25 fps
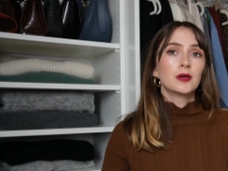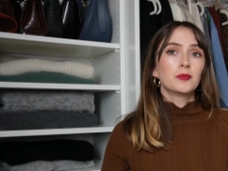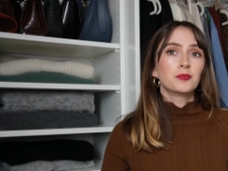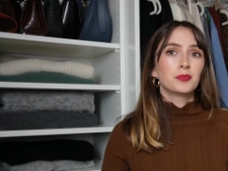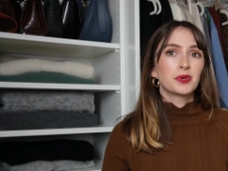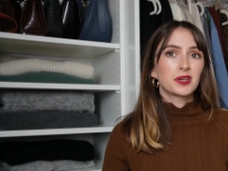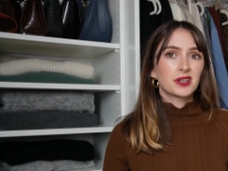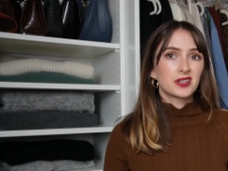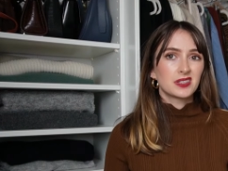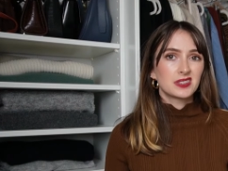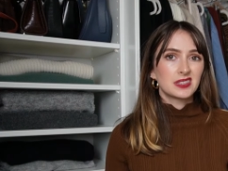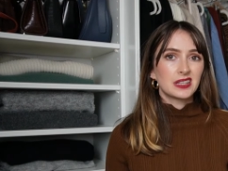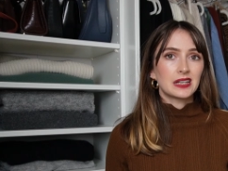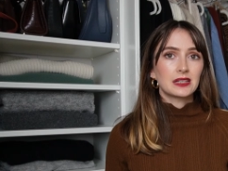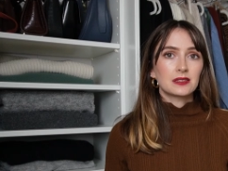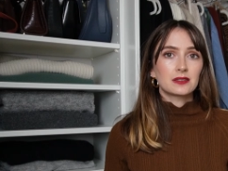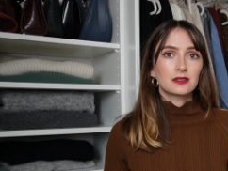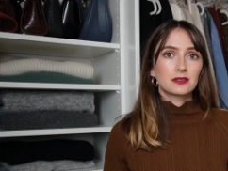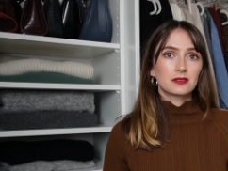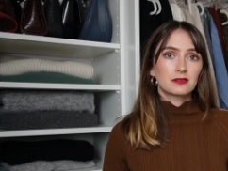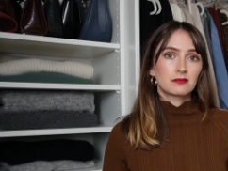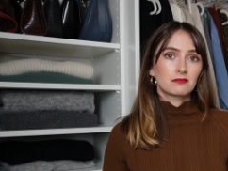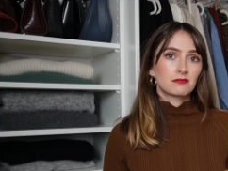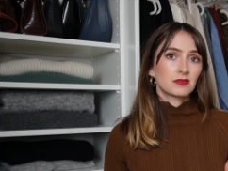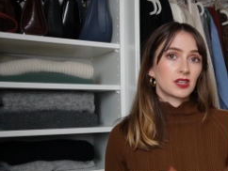because
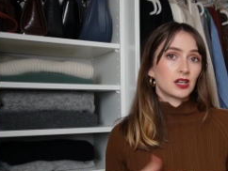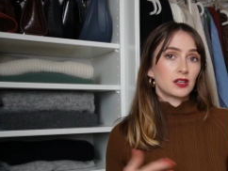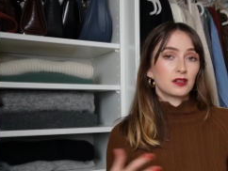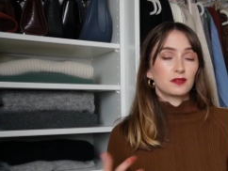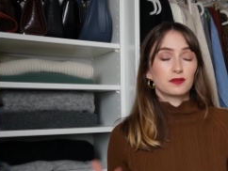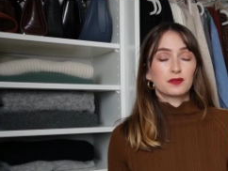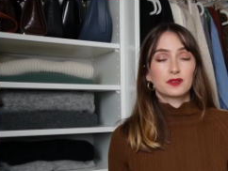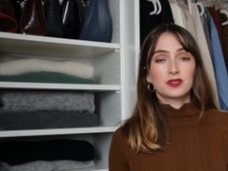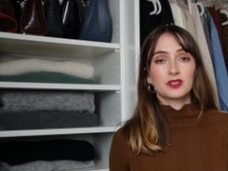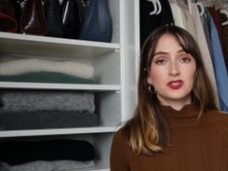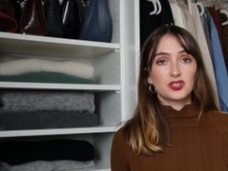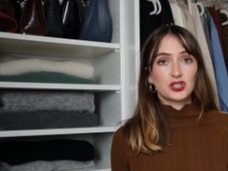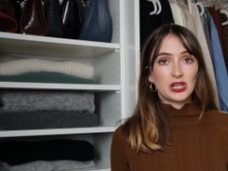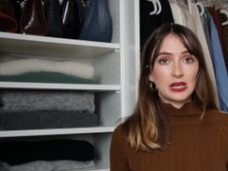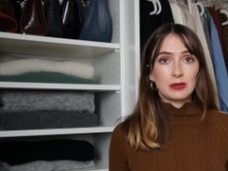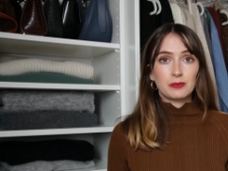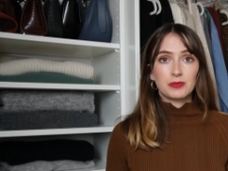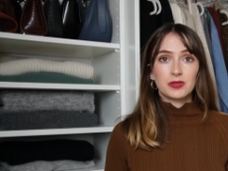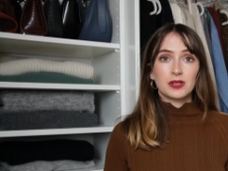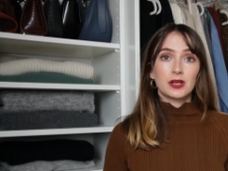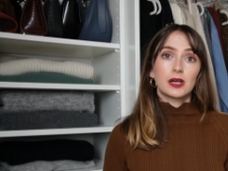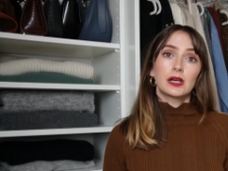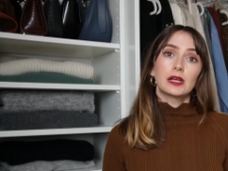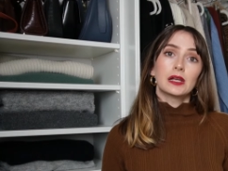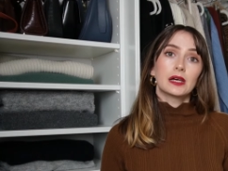that's kind of the shape
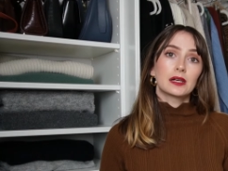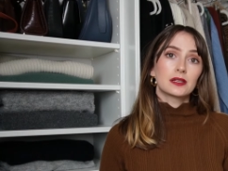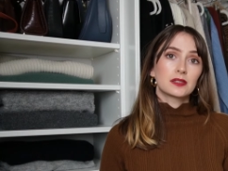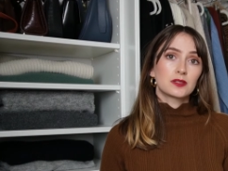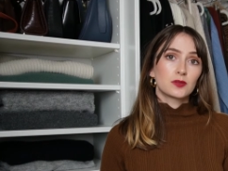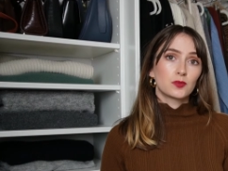that I like